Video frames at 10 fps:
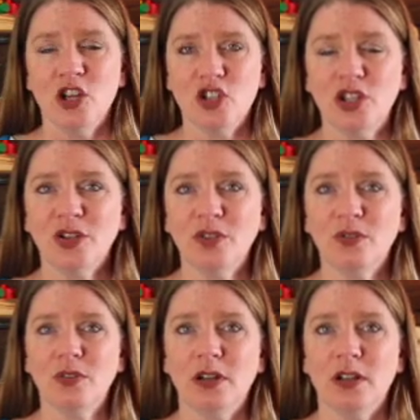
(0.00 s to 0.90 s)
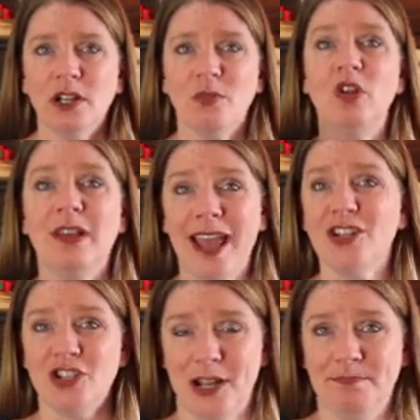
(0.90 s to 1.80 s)
to
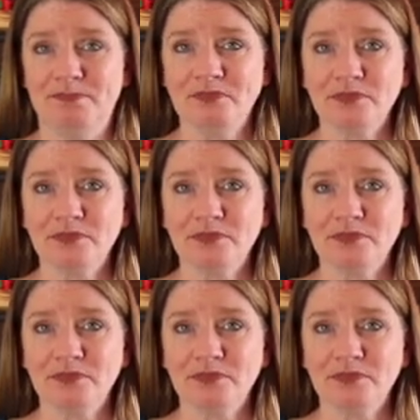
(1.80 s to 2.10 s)
communication,